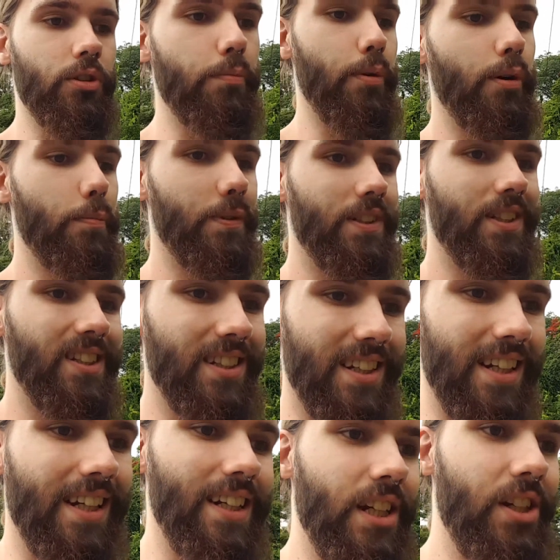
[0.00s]
The purpose is
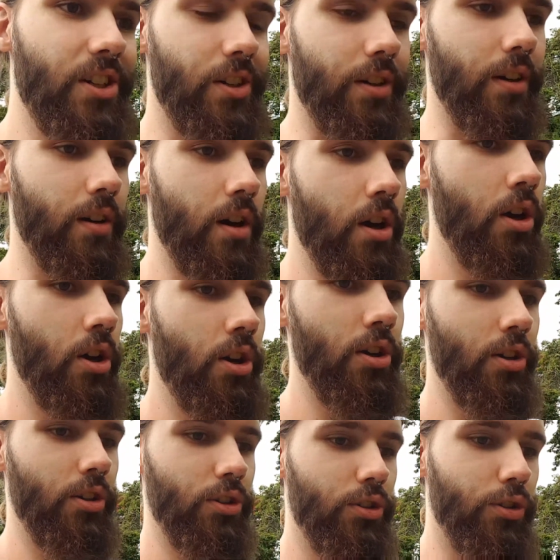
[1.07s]
an addition
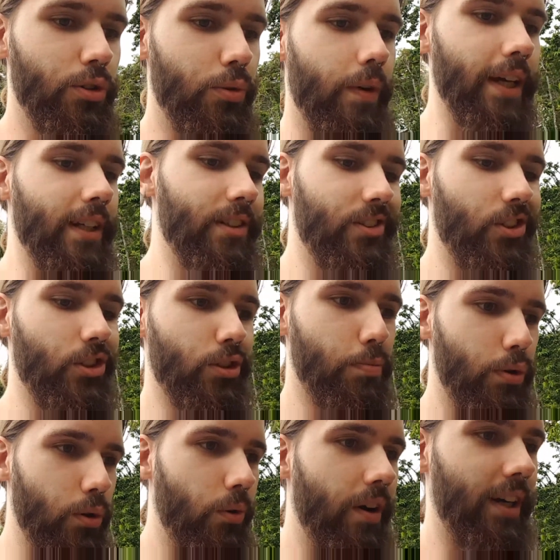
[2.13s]
to its just
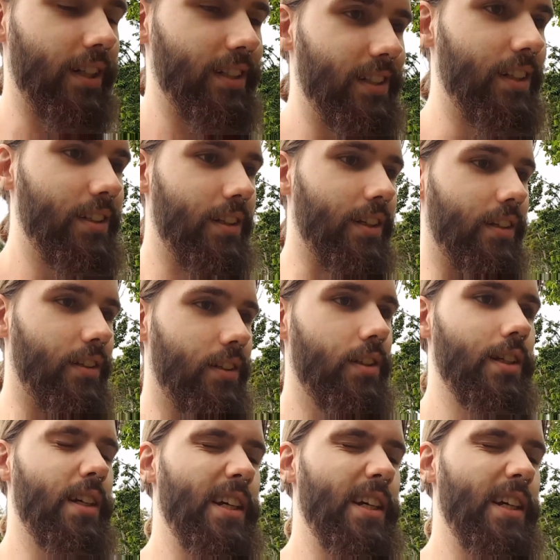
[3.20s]
pure existence.